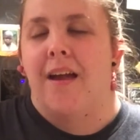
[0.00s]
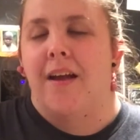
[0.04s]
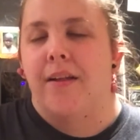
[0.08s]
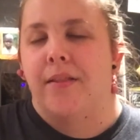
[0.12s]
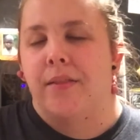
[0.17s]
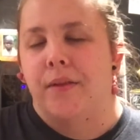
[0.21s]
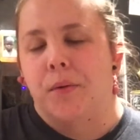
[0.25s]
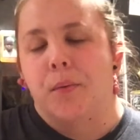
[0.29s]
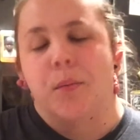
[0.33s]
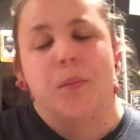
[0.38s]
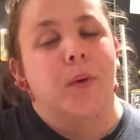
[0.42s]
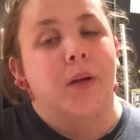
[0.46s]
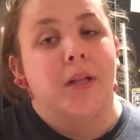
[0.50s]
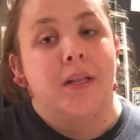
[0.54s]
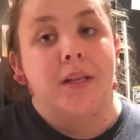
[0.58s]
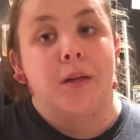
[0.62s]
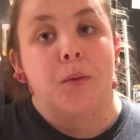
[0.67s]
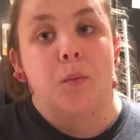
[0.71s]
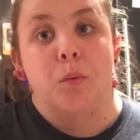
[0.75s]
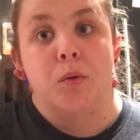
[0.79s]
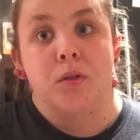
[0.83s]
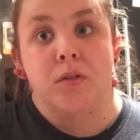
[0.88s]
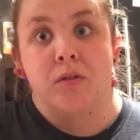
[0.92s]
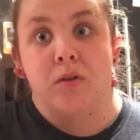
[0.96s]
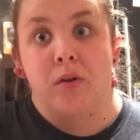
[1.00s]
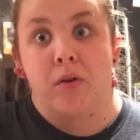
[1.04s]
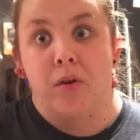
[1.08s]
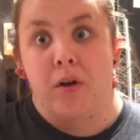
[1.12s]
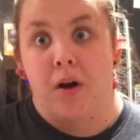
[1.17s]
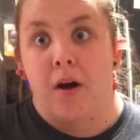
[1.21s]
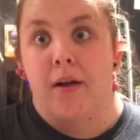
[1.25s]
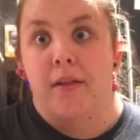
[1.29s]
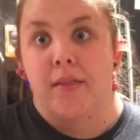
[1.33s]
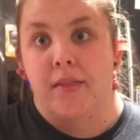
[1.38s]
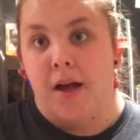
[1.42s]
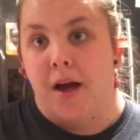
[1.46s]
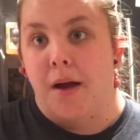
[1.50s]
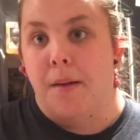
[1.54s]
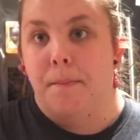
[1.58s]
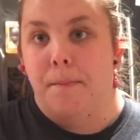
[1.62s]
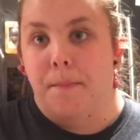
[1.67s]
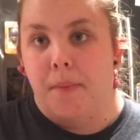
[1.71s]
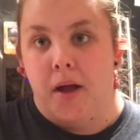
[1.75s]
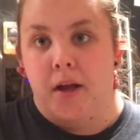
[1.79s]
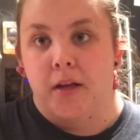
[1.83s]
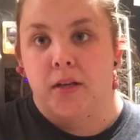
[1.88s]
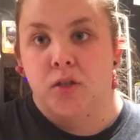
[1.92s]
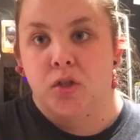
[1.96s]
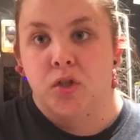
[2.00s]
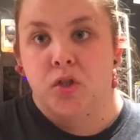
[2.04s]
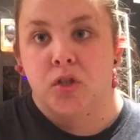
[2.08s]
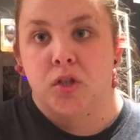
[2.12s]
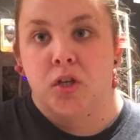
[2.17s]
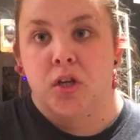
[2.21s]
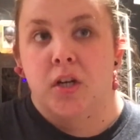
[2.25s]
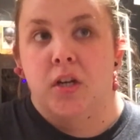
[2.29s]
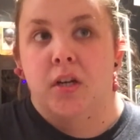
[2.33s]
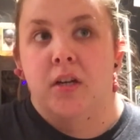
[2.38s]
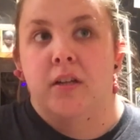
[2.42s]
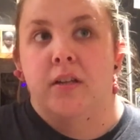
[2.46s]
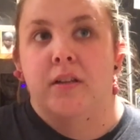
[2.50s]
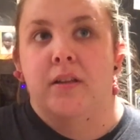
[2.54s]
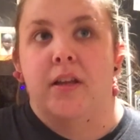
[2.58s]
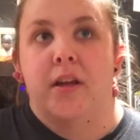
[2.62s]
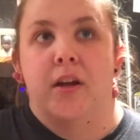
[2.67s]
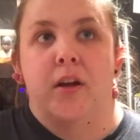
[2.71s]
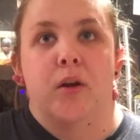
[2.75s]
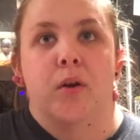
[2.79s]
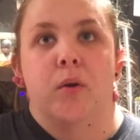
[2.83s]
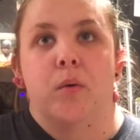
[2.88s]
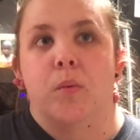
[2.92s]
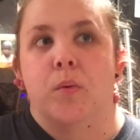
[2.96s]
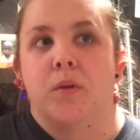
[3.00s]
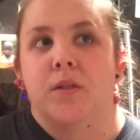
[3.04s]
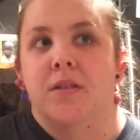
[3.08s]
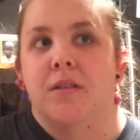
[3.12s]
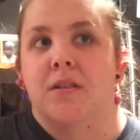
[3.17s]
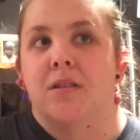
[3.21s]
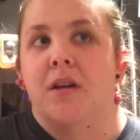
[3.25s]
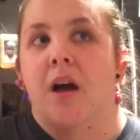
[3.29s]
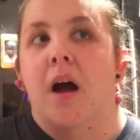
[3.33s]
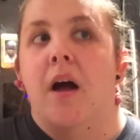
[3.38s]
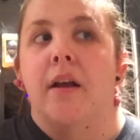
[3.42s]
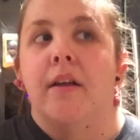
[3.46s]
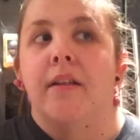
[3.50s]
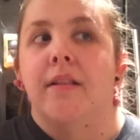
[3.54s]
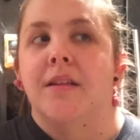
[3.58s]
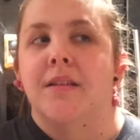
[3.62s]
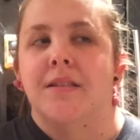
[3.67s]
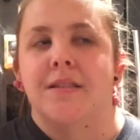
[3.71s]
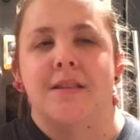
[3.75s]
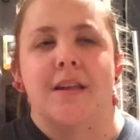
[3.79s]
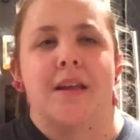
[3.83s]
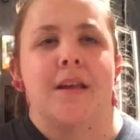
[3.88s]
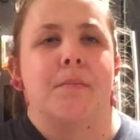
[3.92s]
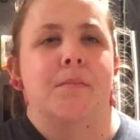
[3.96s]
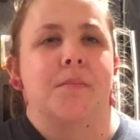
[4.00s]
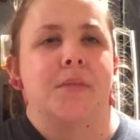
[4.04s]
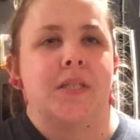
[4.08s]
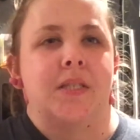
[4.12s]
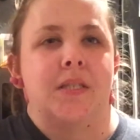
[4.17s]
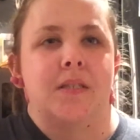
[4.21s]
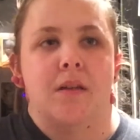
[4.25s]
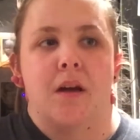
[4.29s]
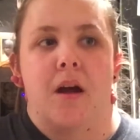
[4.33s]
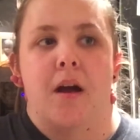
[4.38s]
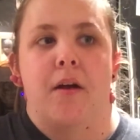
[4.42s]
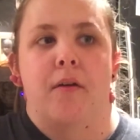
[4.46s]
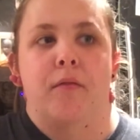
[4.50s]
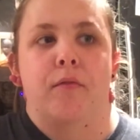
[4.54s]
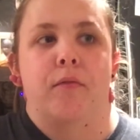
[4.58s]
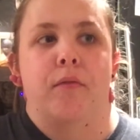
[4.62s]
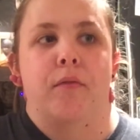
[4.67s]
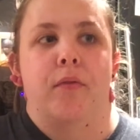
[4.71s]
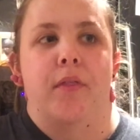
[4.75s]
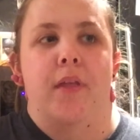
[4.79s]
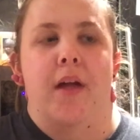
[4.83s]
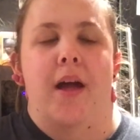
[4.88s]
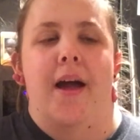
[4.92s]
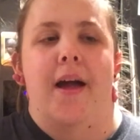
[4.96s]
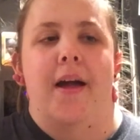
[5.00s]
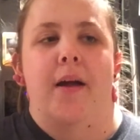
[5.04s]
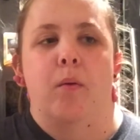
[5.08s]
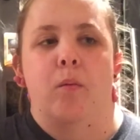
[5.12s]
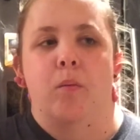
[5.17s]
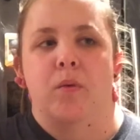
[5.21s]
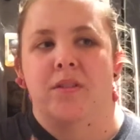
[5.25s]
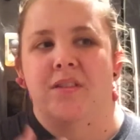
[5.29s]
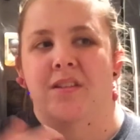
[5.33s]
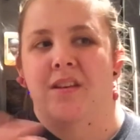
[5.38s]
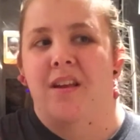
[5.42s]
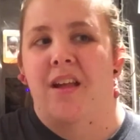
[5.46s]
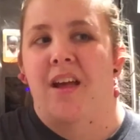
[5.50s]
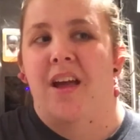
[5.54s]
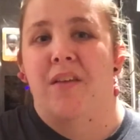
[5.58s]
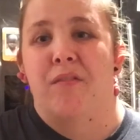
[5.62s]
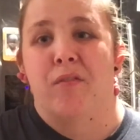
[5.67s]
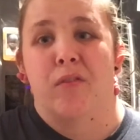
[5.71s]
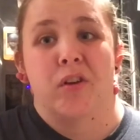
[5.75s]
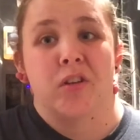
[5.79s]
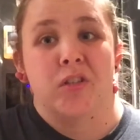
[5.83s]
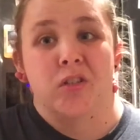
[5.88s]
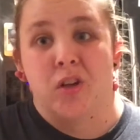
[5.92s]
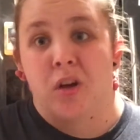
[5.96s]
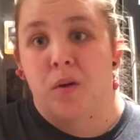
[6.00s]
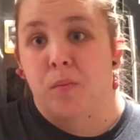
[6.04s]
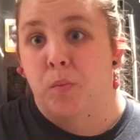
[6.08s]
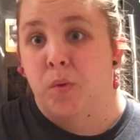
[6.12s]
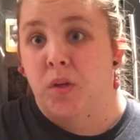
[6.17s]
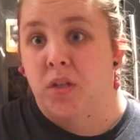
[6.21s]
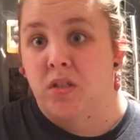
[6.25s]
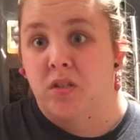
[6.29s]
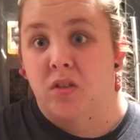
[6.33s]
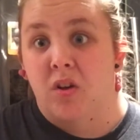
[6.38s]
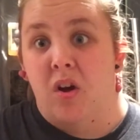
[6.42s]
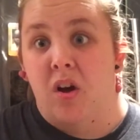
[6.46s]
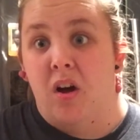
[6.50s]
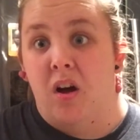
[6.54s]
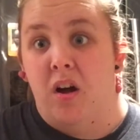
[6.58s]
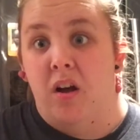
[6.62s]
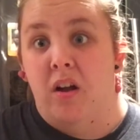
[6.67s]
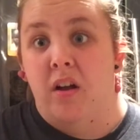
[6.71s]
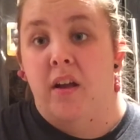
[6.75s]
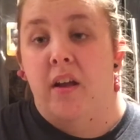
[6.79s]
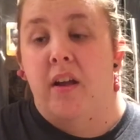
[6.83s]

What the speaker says: And there really was not that much. There was a ton of the same stuff that was in every shop we saw.